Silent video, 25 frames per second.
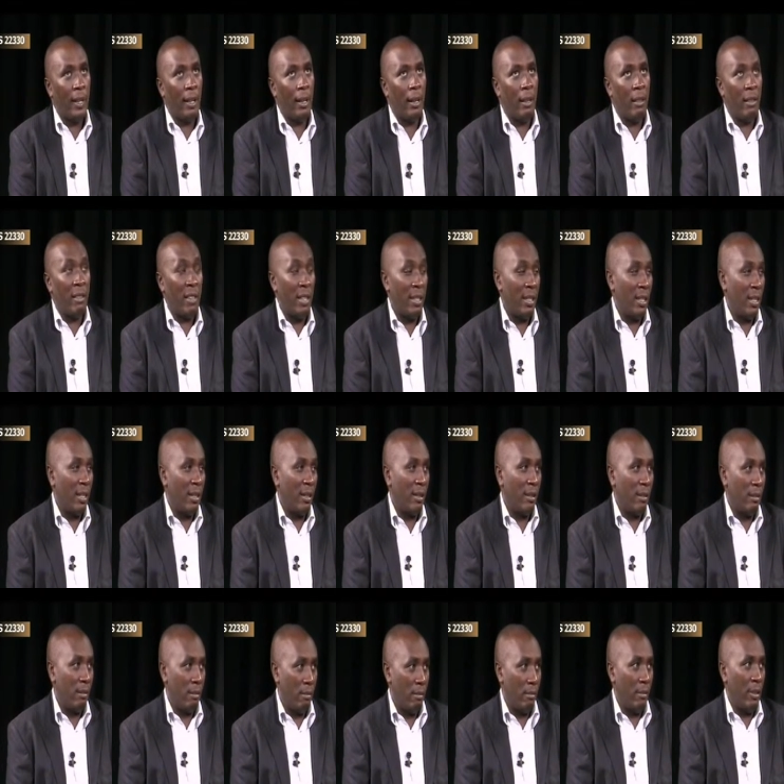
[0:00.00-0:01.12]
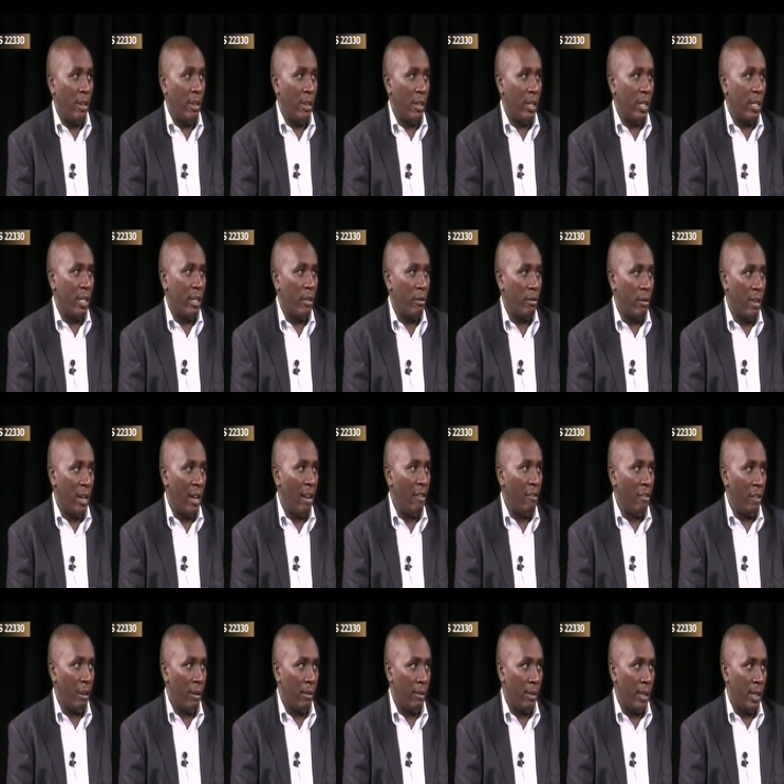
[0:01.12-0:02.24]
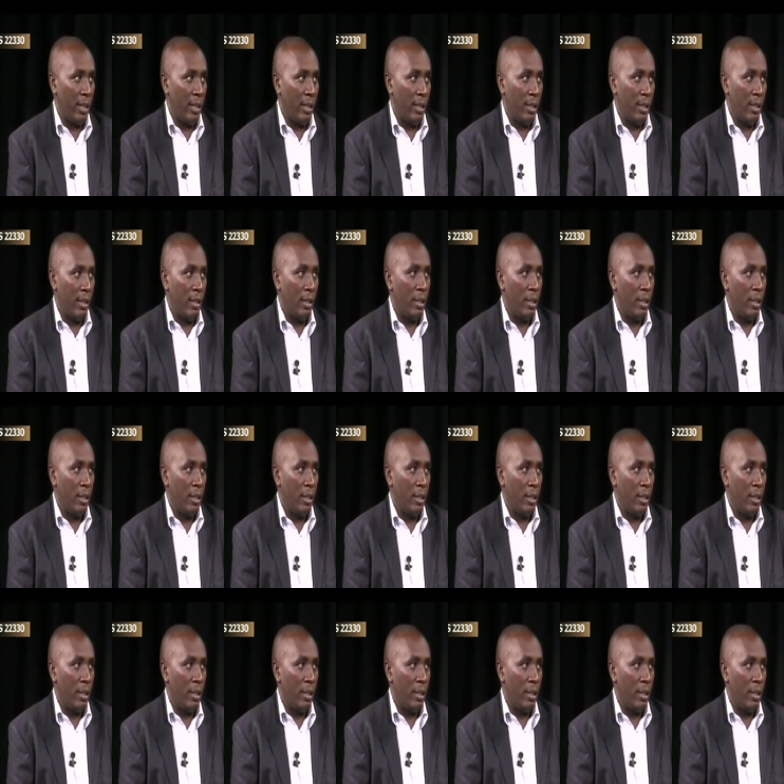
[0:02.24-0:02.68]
this is related to the environment.